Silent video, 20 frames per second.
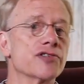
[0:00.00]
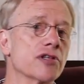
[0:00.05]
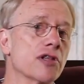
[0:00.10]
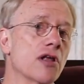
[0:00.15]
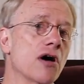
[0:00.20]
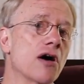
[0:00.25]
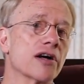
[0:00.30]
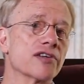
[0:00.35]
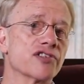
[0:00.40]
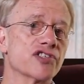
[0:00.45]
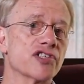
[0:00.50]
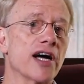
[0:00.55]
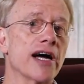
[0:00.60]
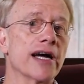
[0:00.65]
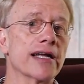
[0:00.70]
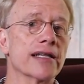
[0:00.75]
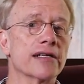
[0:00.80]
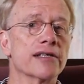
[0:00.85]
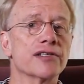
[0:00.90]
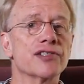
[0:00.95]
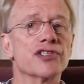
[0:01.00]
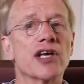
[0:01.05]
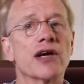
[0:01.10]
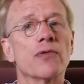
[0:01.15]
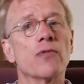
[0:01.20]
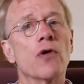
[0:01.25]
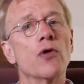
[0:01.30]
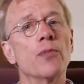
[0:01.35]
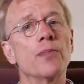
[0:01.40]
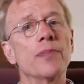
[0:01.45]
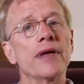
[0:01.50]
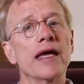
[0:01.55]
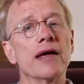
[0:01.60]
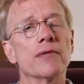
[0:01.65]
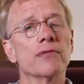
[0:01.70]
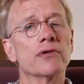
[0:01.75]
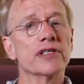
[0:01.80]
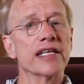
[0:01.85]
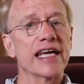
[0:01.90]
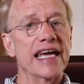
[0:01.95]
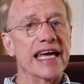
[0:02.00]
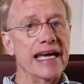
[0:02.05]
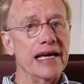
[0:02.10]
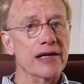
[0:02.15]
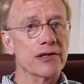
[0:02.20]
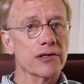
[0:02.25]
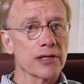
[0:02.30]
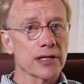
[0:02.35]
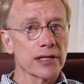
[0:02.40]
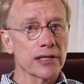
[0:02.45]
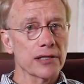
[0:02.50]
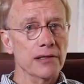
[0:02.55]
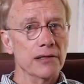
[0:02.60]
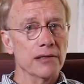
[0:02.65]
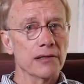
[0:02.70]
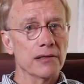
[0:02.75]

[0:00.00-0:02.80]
a long silence, I won't be able to handle it,